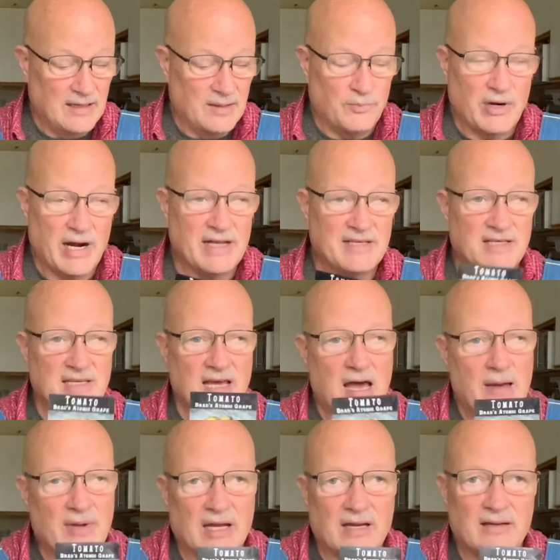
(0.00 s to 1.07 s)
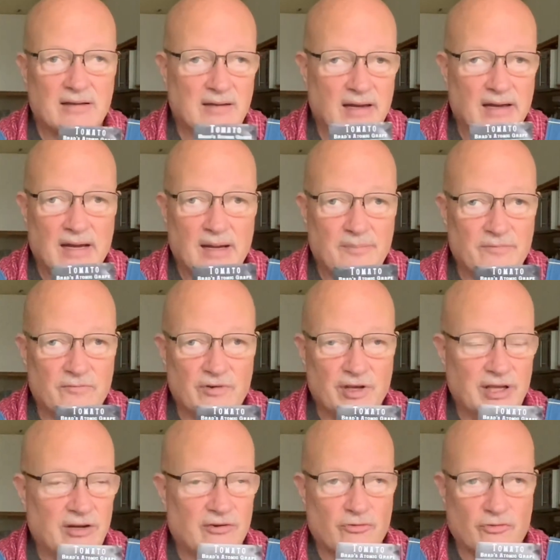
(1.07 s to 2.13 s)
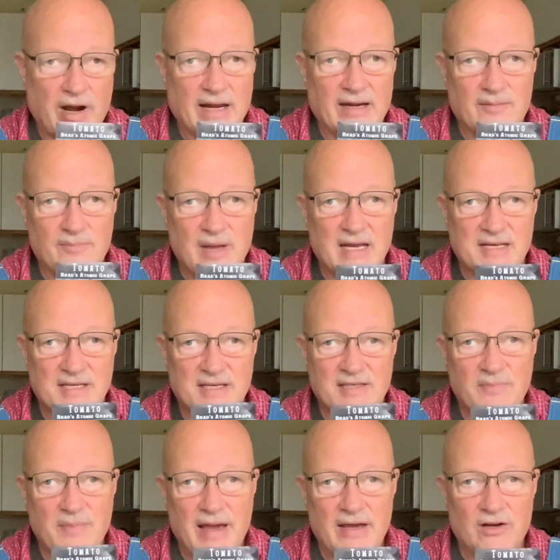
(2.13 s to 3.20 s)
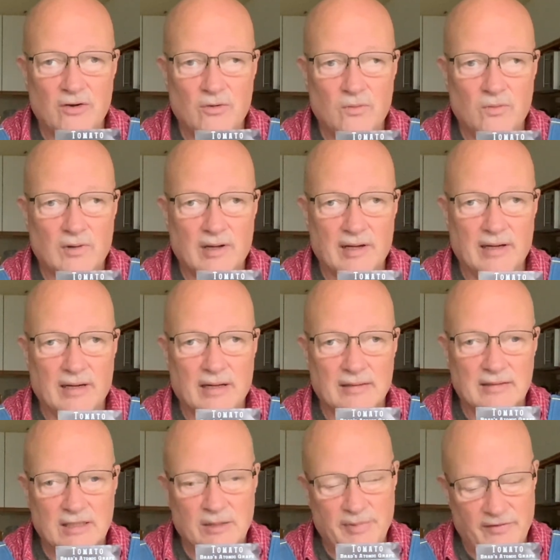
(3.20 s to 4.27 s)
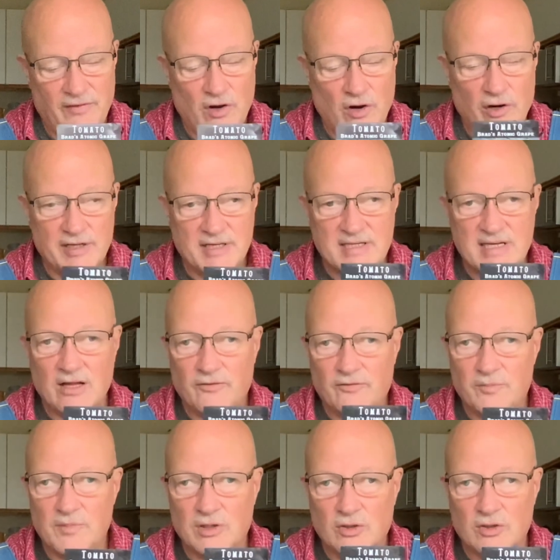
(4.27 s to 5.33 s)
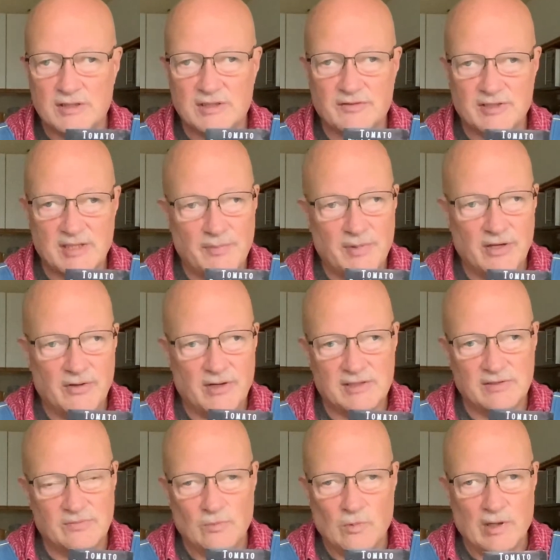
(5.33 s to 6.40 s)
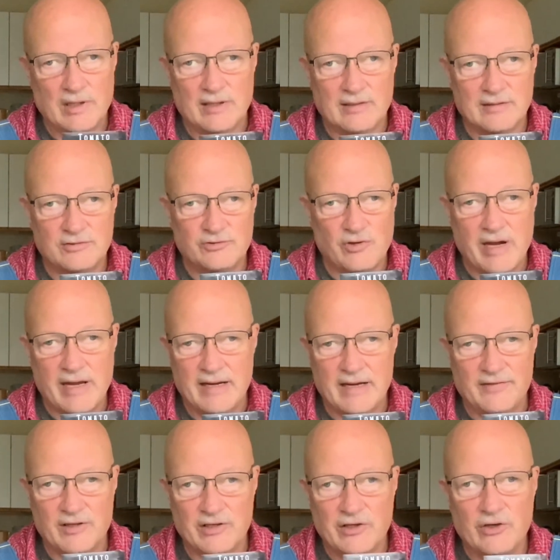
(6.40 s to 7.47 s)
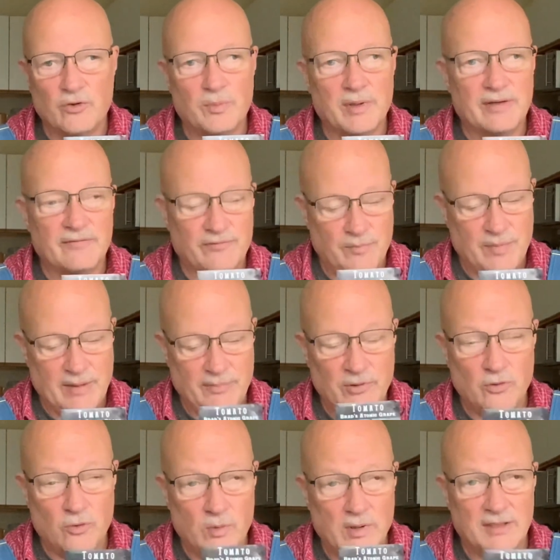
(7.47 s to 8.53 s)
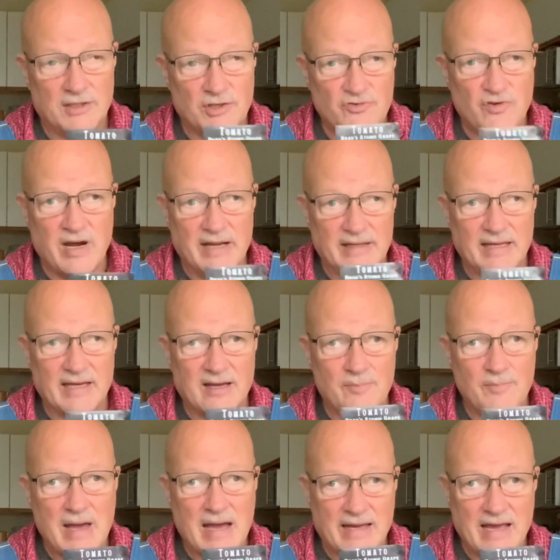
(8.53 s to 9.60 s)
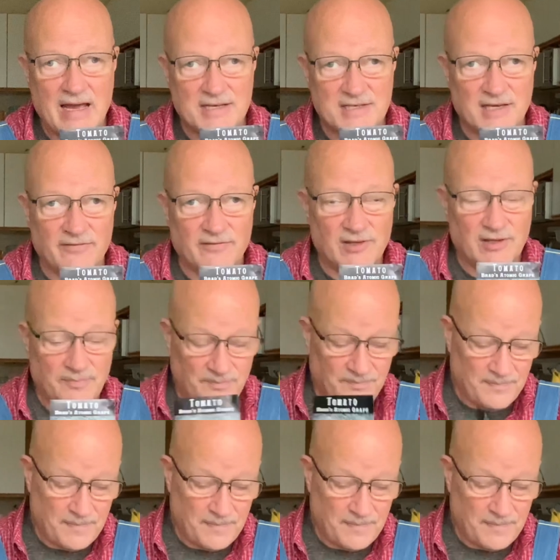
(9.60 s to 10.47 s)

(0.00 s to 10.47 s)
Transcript: Brad's Atomic, um, really great, amazing tomato. Uh, a little bit of a hard sell from the looks for somebody who doesn't want to try anything new, but for people who are willing to try it, they come back asking for them.